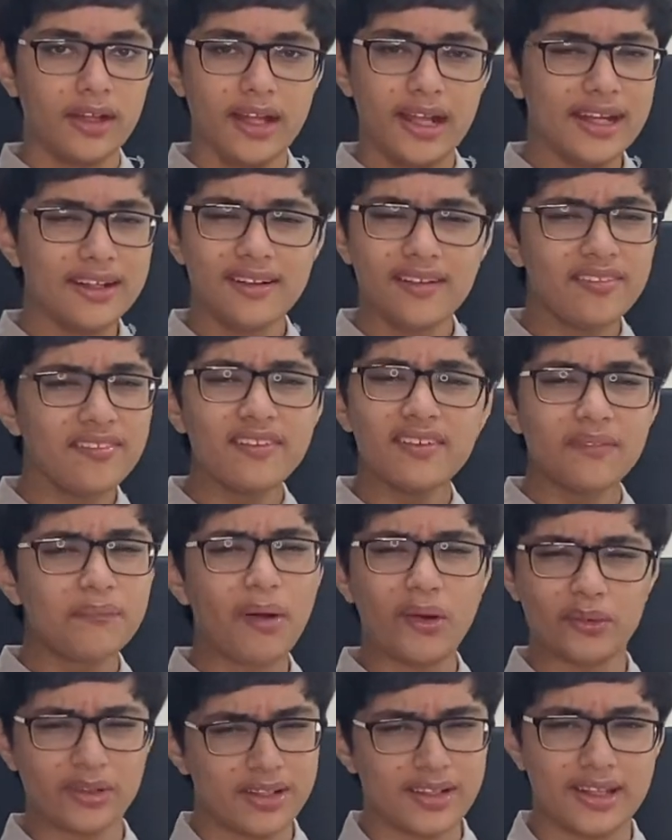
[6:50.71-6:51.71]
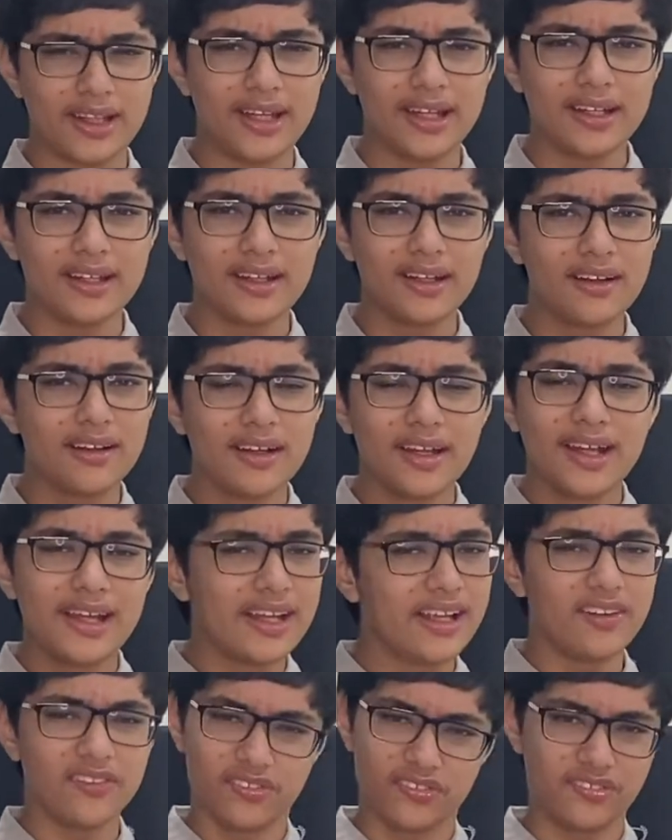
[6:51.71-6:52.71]
It isn't about a king,
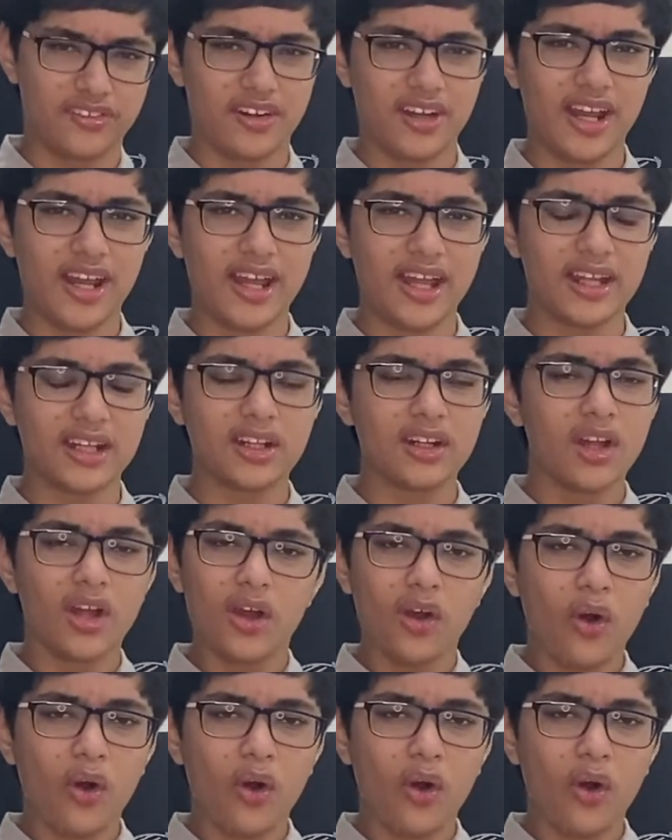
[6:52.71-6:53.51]
his reign,